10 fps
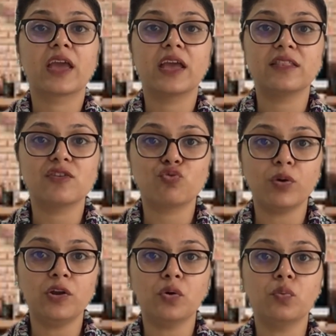In this
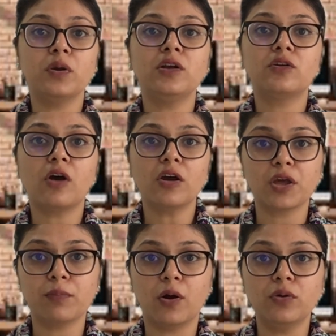video, we will talk
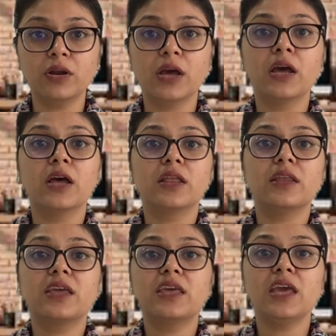about
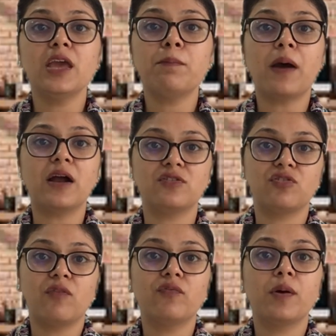the key parts
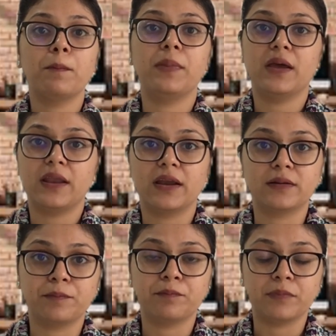of Bear
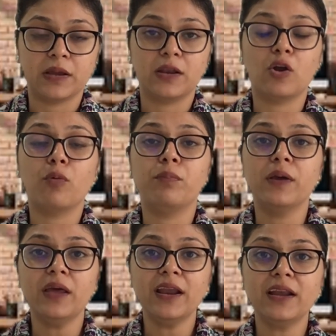Act. Now,
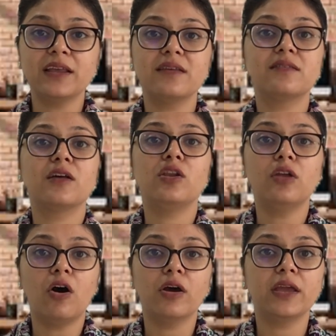Bear Act is the
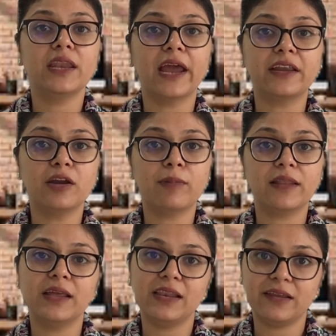law enacted by
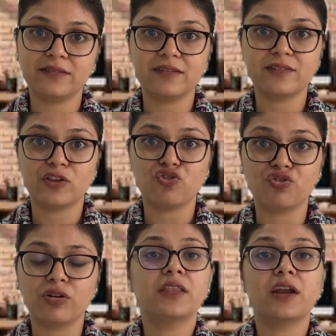the legislature.
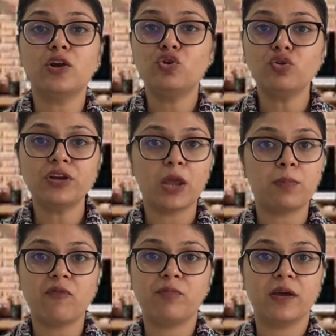There are two types
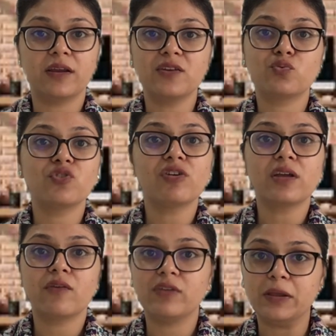of Bear Acts which are
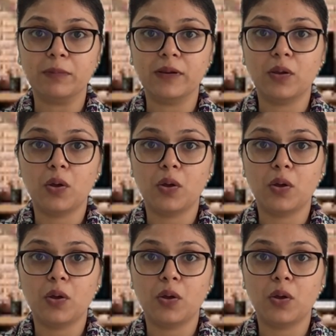available.